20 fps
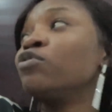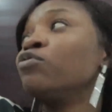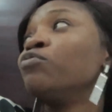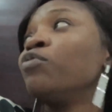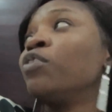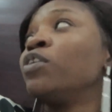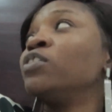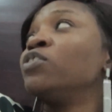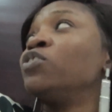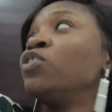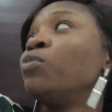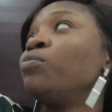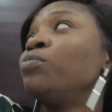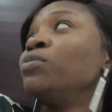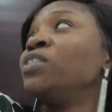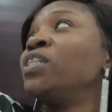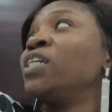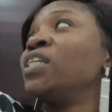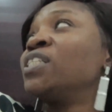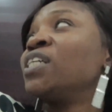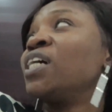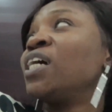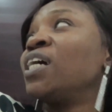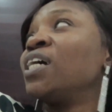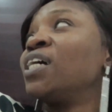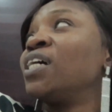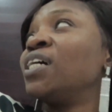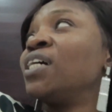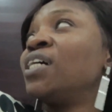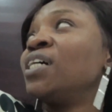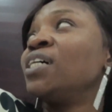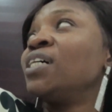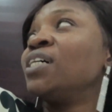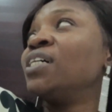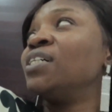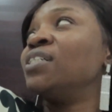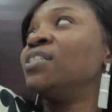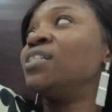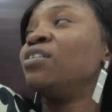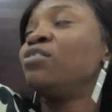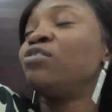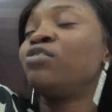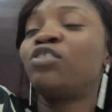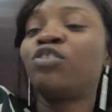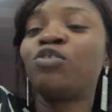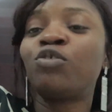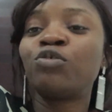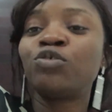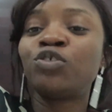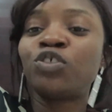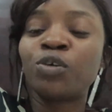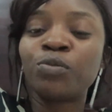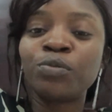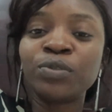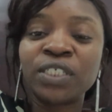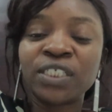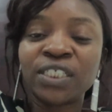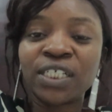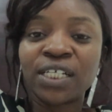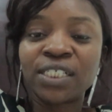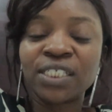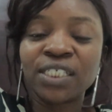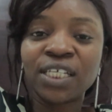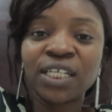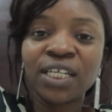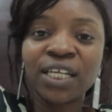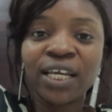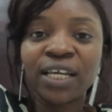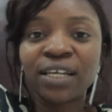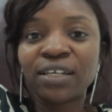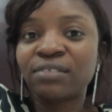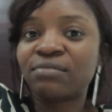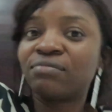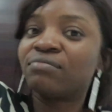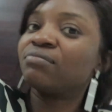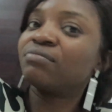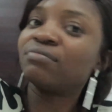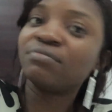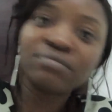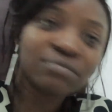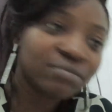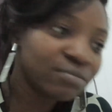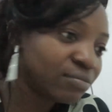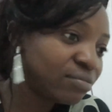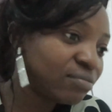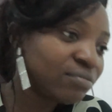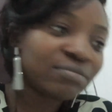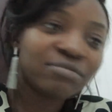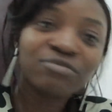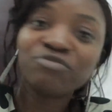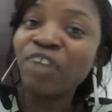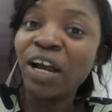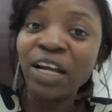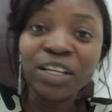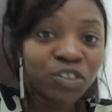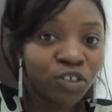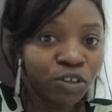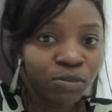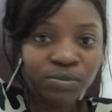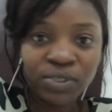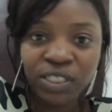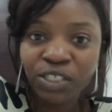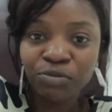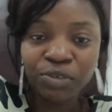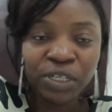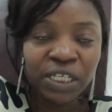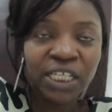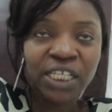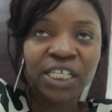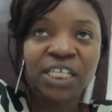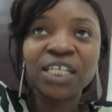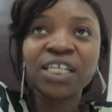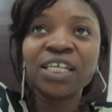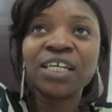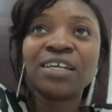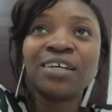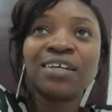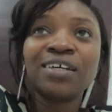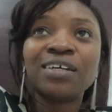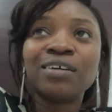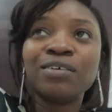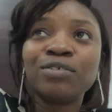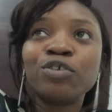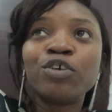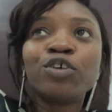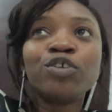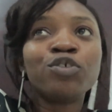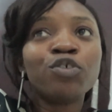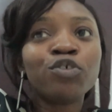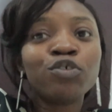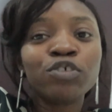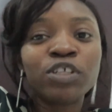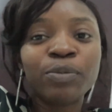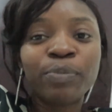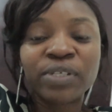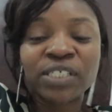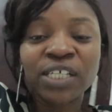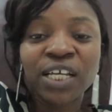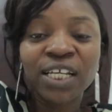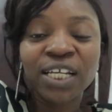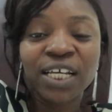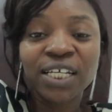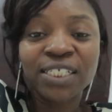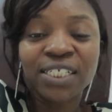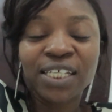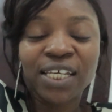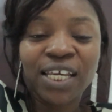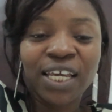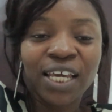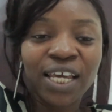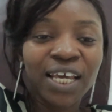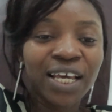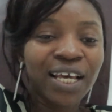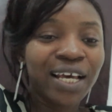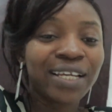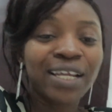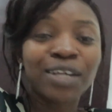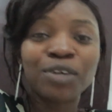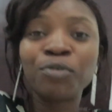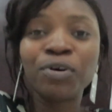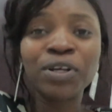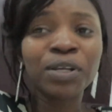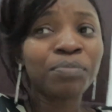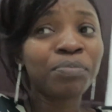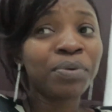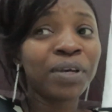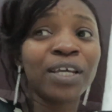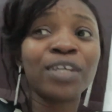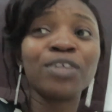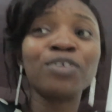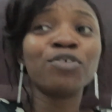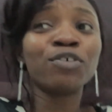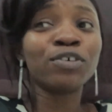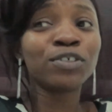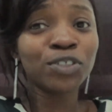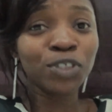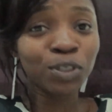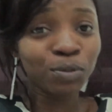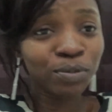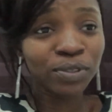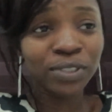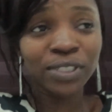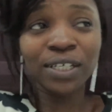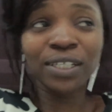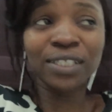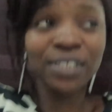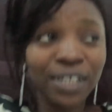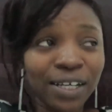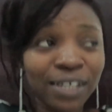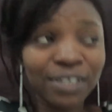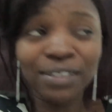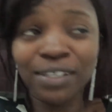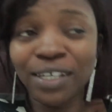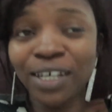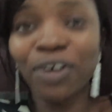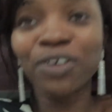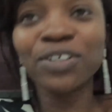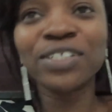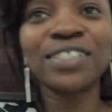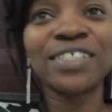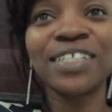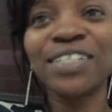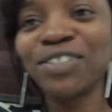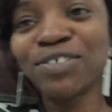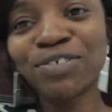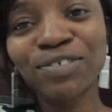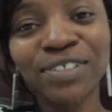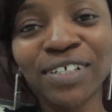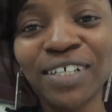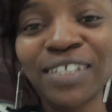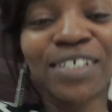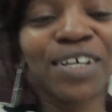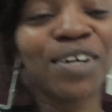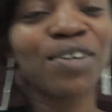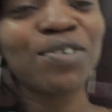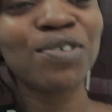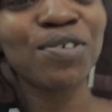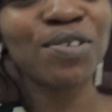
run double data. They do the whole double data thing, like, randomly, really. So you don't know the particular day, and I don't want to pay non-double data or single data,